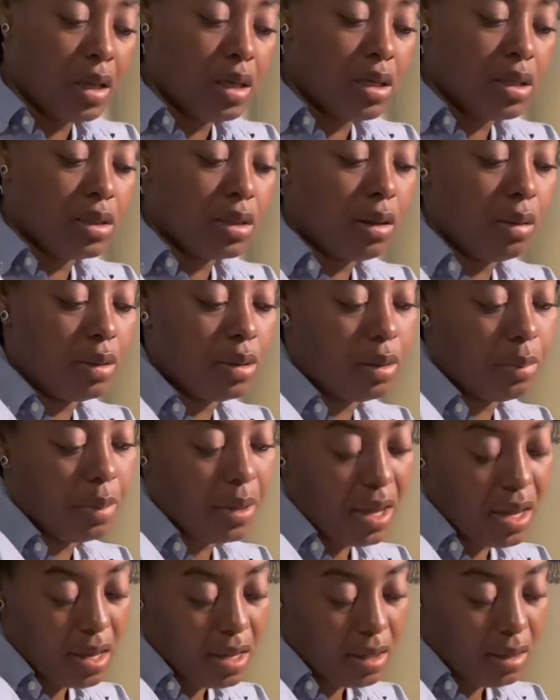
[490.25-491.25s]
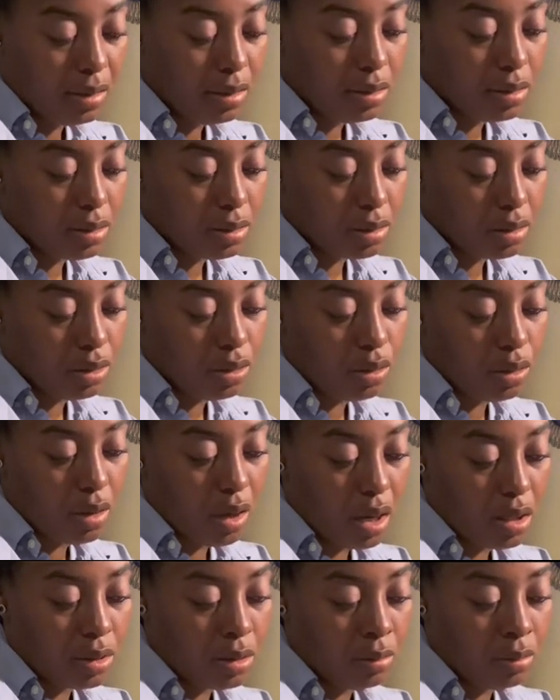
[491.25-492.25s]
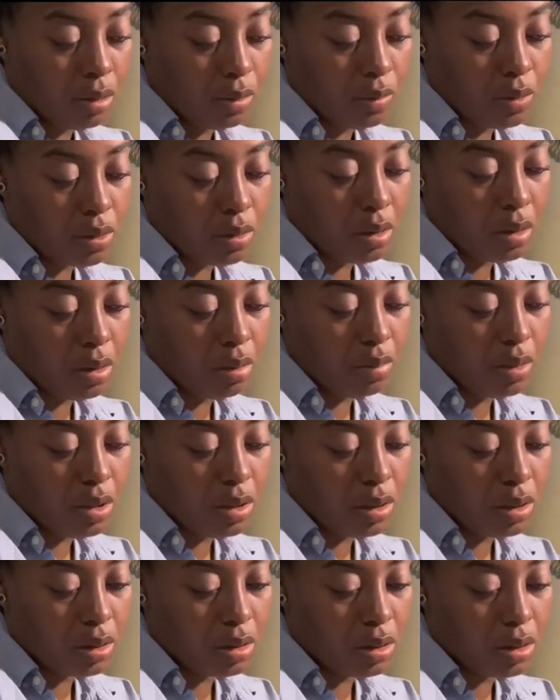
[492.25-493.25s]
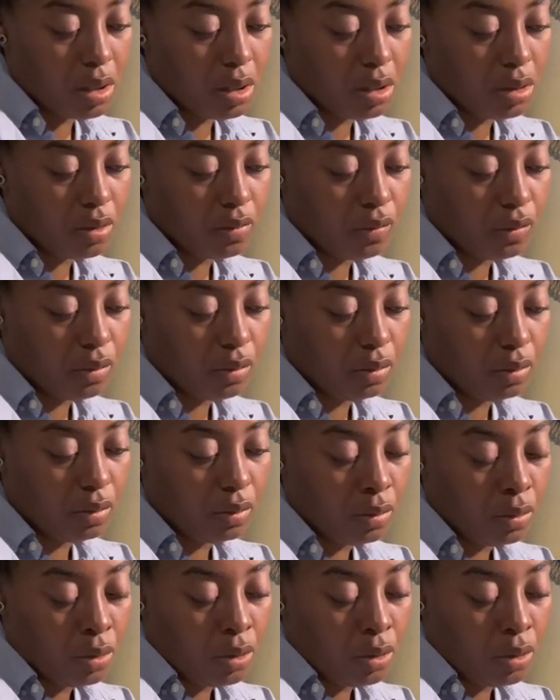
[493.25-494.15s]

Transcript: So in the past, you thought something was going to be successful.